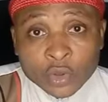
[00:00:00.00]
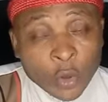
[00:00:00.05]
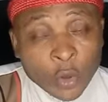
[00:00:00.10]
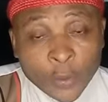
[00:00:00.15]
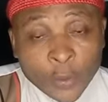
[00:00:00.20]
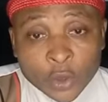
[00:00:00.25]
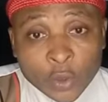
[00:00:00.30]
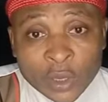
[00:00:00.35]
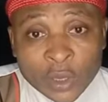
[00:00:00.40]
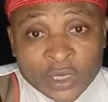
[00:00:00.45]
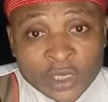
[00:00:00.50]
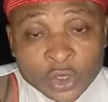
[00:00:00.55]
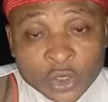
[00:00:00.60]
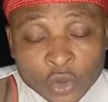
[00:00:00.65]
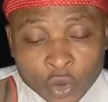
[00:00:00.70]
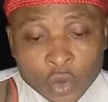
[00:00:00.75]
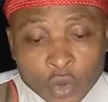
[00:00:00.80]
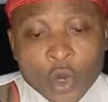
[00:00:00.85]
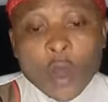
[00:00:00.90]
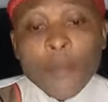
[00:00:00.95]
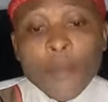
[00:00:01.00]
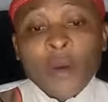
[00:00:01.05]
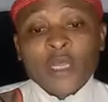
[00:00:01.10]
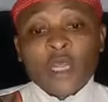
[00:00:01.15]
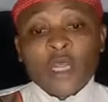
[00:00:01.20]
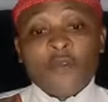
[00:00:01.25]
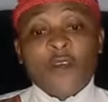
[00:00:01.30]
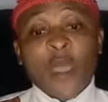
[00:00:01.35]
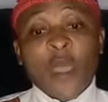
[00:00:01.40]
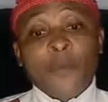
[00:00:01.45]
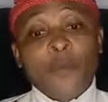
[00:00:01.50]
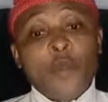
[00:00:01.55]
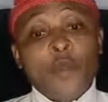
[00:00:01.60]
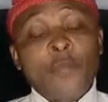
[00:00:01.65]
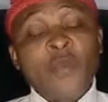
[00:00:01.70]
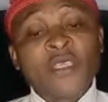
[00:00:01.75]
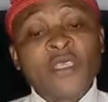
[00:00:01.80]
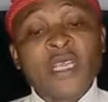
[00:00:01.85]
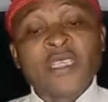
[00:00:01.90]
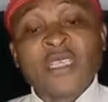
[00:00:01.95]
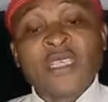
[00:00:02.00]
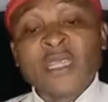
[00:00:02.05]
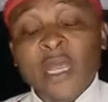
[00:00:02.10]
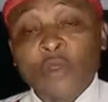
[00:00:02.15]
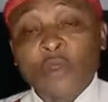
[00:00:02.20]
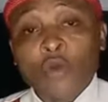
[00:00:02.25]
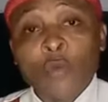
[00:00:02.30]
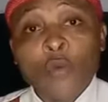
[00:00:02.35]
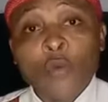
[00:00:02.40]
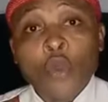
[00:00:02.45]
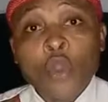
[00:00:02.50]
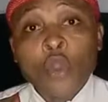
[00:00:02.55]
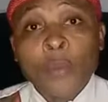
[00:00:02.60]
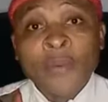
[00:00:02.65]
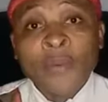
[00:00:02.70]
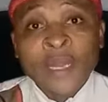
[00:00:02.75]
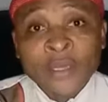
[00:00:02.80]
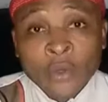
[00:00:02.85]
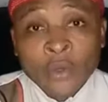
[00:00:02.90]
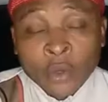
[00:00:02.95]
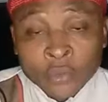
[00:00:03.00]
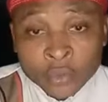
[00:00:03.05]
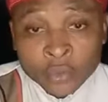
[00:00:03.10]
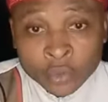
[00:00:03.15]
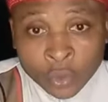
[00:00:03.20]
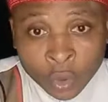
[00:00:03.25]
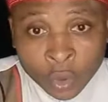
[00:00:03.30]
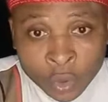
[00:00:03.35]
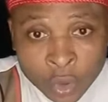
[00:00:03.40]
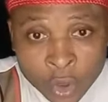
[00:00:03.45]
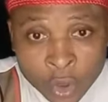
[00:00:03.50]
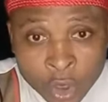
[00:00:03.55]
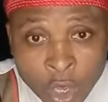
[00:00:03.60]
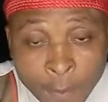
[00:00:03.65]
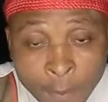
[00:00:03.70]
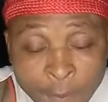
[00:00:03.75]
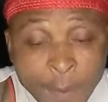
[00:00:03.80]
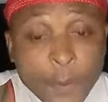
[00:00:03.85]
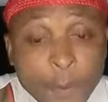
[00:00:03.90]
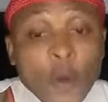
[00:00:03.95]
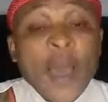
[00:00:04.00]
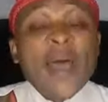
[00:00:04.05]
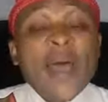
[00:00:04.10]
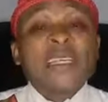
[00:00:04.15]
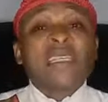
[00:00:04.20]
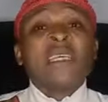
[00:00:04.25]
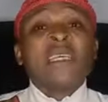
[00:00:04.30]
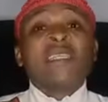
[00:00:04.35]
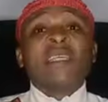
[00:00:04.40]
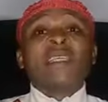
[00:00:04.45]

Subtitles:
Nobody will listen to you. But if IPOB says sit at home, people are still